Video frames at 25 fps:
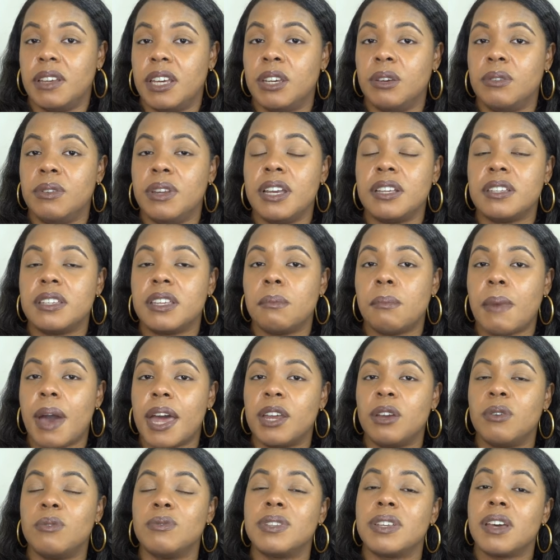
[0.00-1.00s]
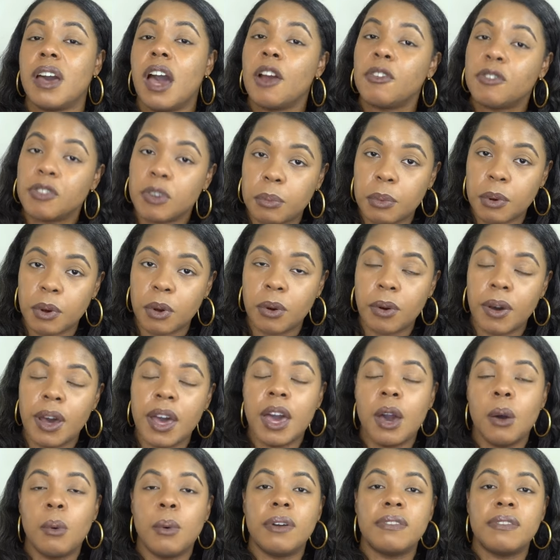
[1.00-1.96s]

And you need somebody who's comfortable